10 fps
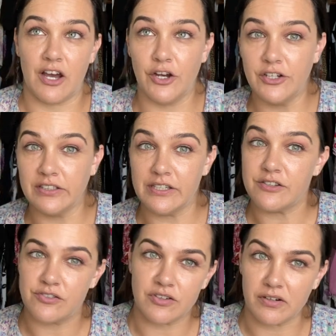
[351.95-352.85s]
only
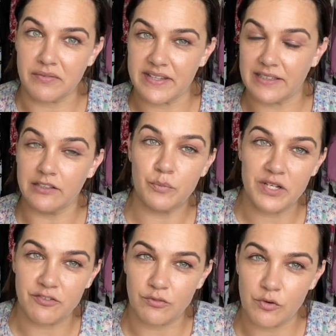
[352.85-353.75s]
strong with a little bit
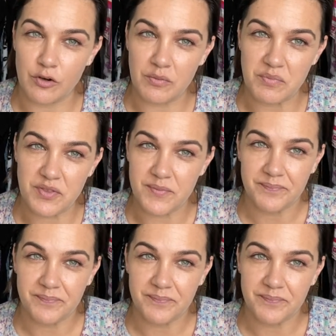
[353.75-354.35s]
of warmth